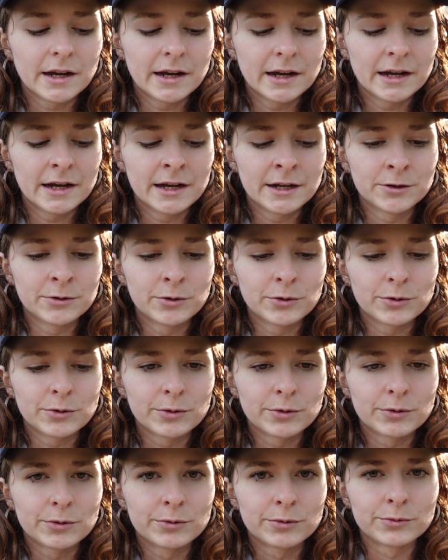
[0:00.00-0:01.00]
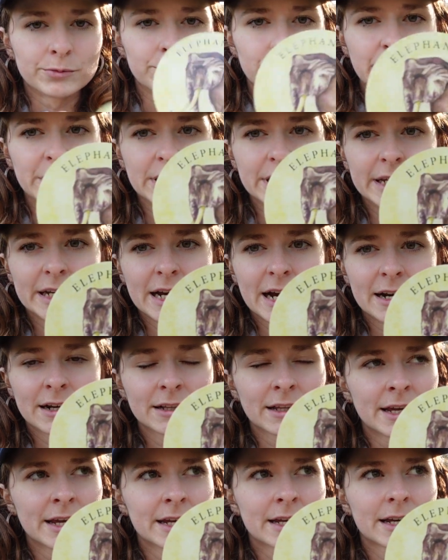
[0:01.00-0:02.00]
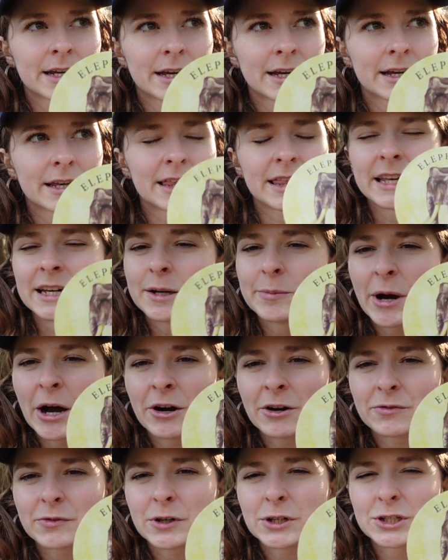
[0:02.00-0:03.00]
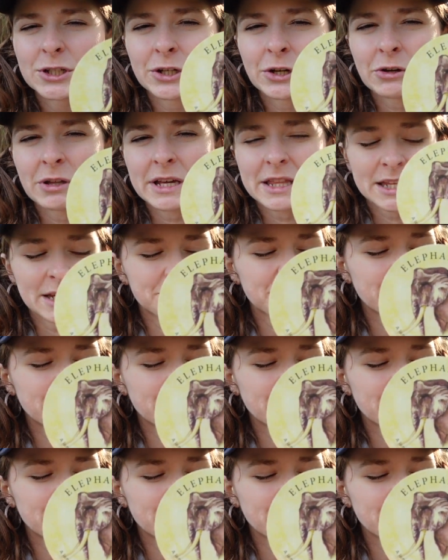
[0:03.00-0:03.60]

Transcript: and really kind of like think about it first, like think